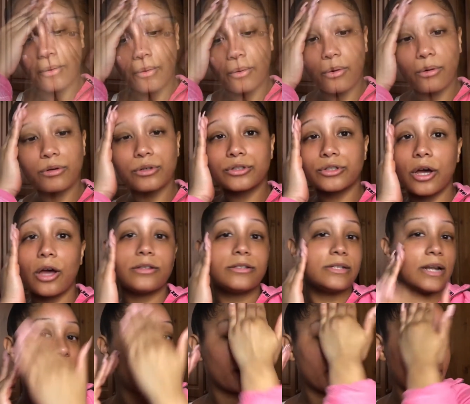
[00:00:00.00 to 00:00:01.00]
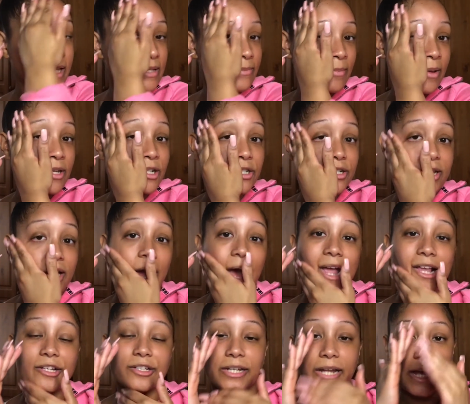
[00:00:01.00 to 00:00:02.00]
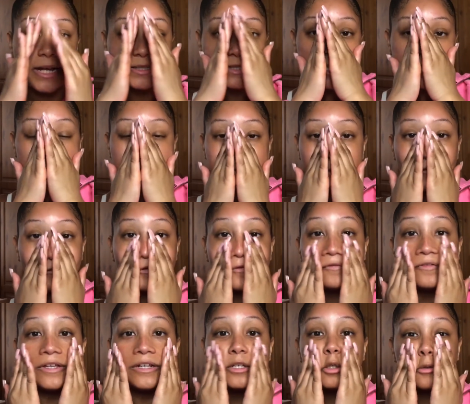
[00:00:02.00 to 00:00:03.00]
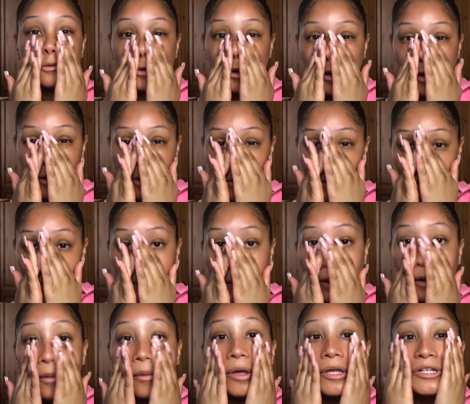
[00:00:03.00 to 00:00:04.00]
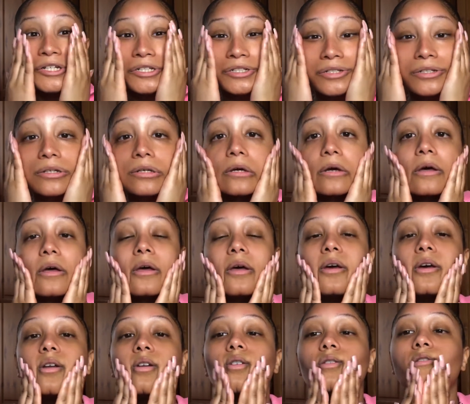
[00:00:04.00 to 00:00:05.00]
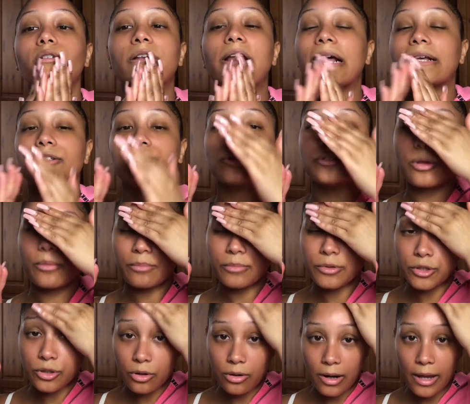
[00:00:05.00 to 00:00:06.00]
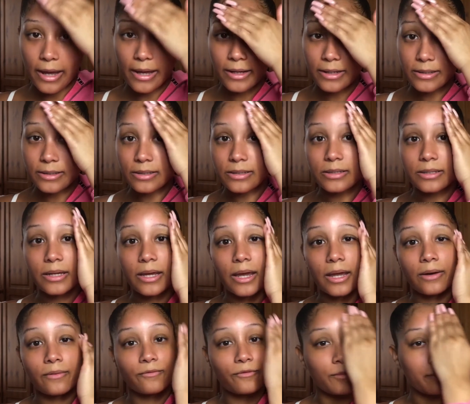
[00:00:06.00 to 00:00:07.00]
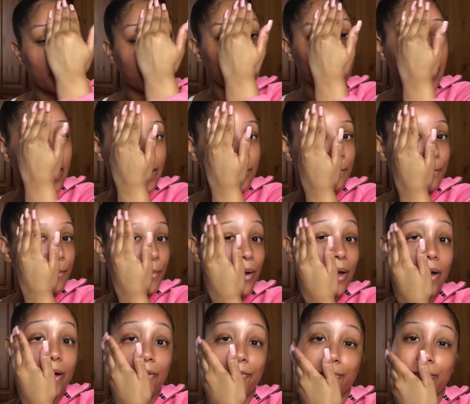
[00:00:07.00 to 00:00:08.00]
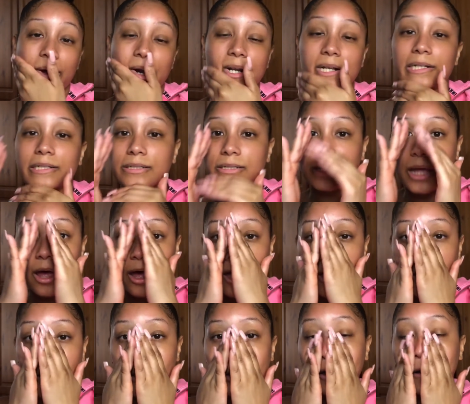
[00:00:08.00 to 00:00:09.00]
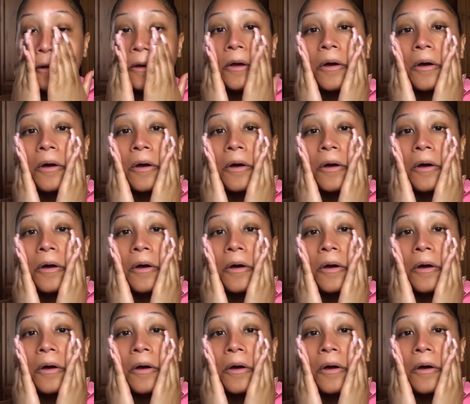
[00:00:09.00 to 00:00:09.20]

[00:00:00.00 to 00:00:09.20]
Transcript: Also, did I forget to mention it actually has SPF 15 as well, which is good. So like stops your like skin from like getting burnt by the sun